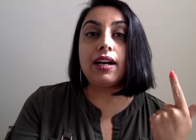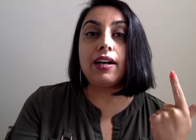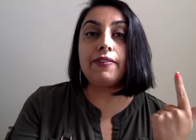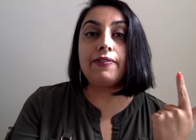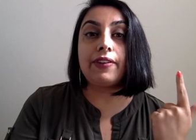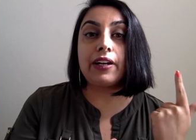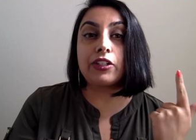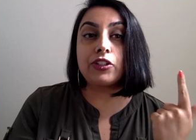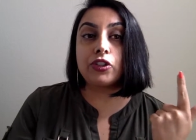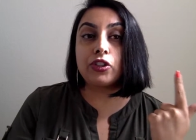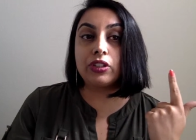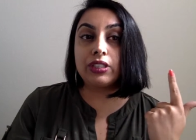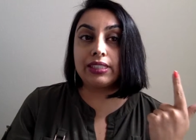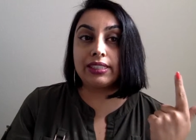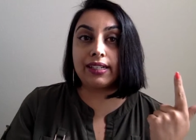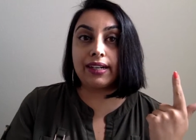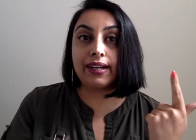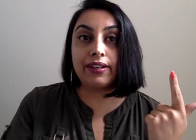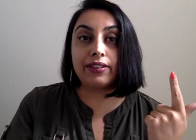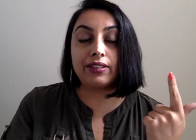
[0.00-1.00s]
affect your
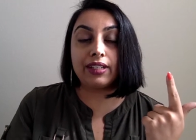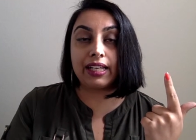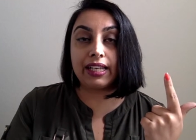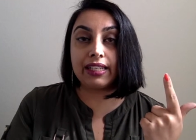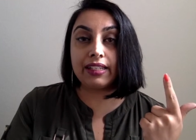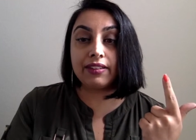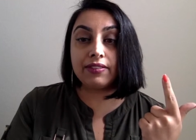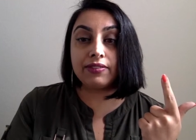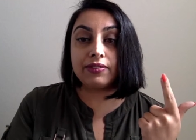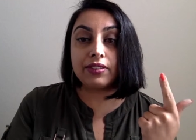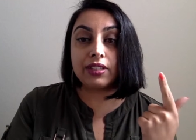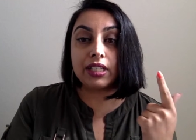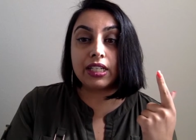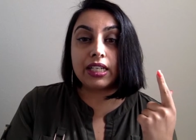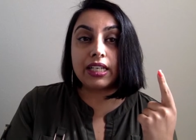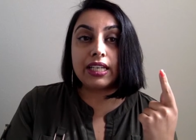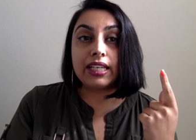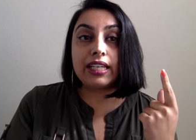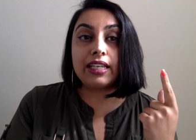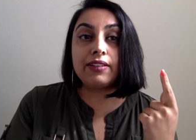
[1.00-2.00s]
entire life.
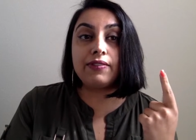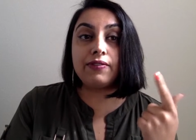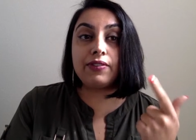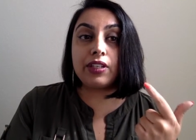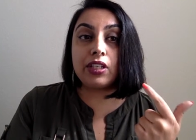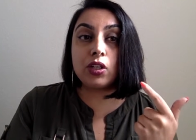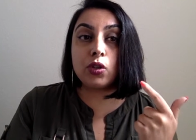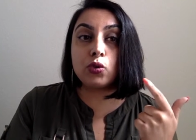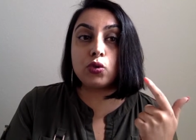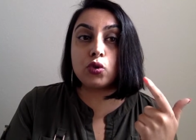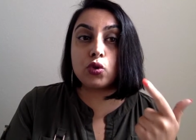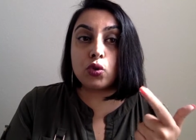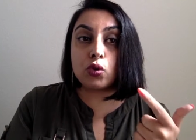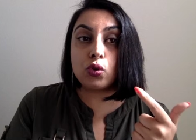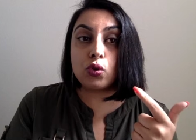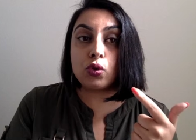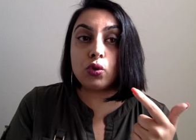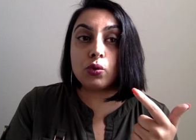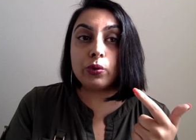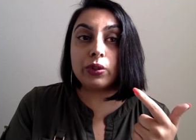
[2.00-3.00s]
In video
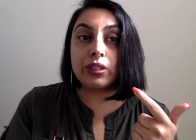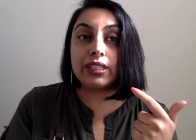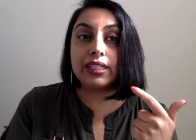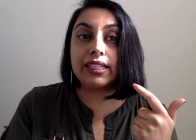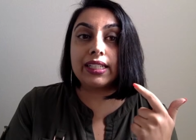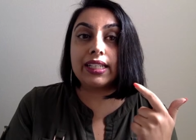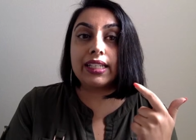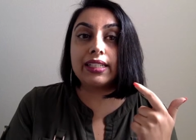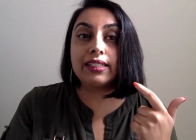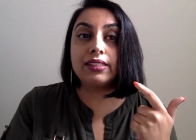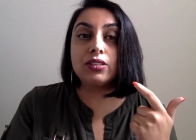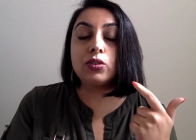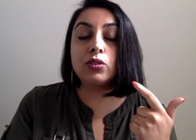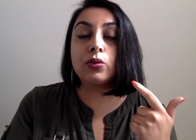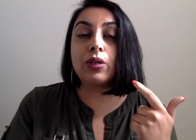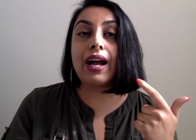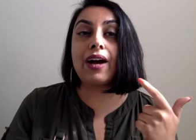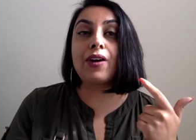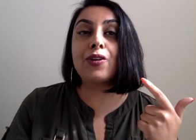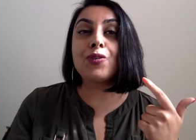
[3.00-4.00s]
2, we're going to get
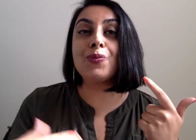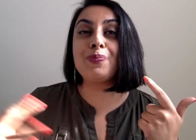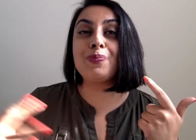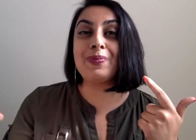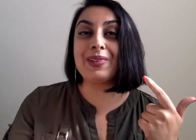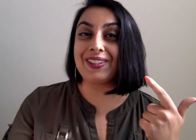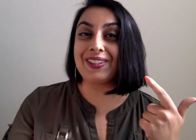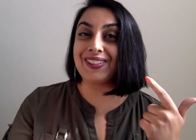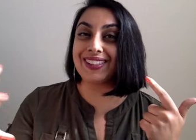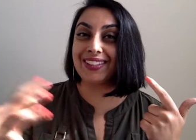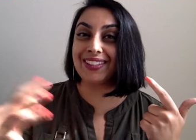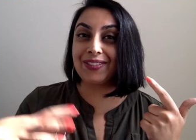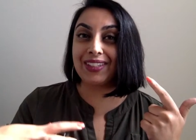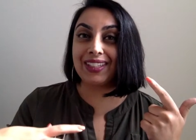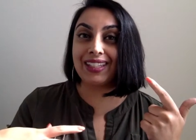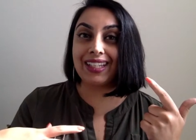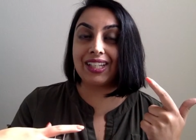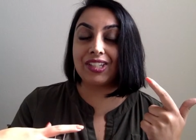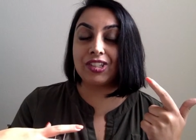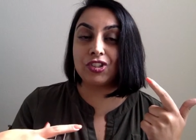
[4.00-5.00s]
into how to build a
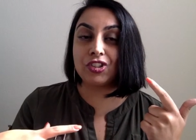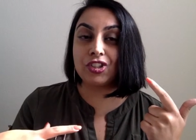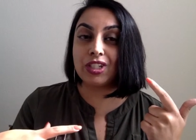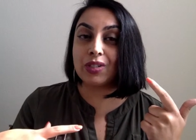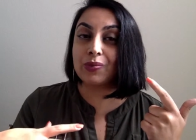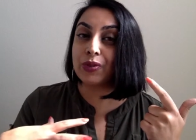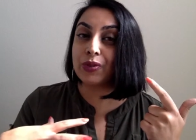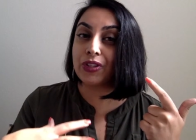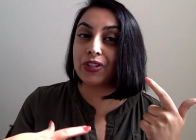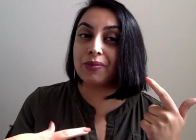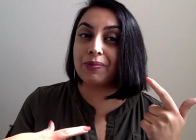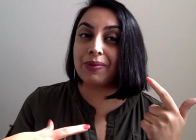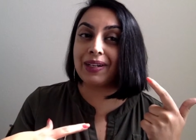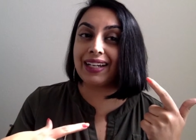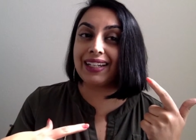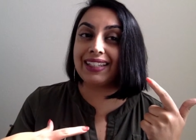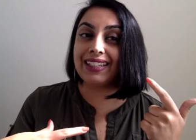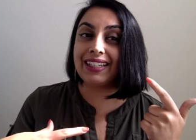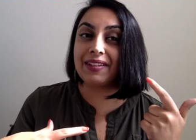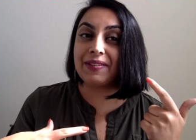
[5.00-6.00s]
relationship with your
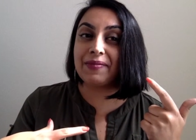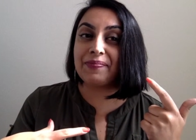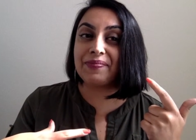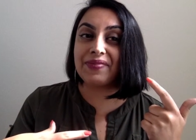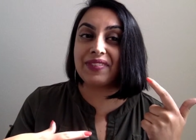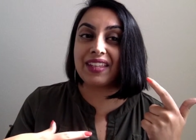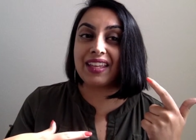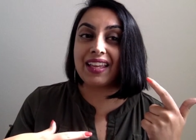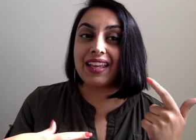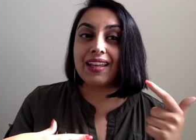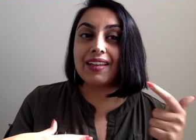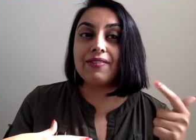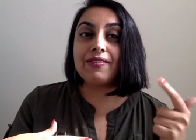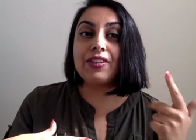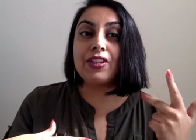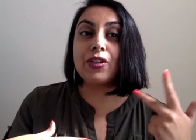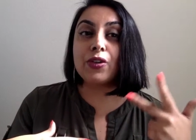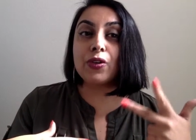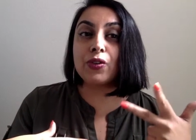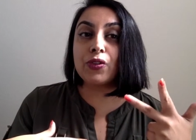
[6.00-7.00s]
body.
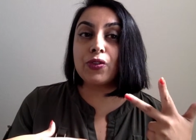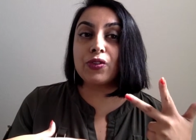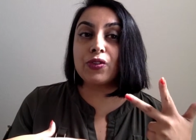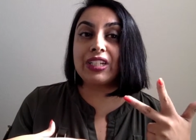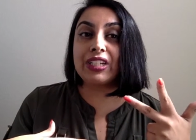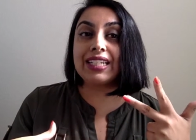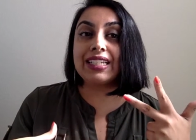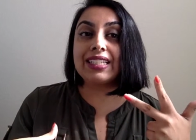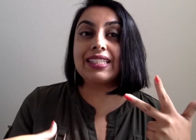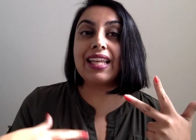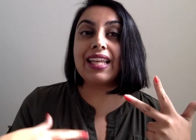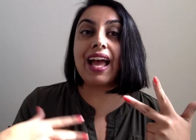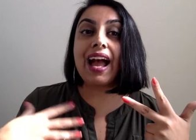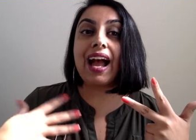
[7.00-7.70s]
Video 3 is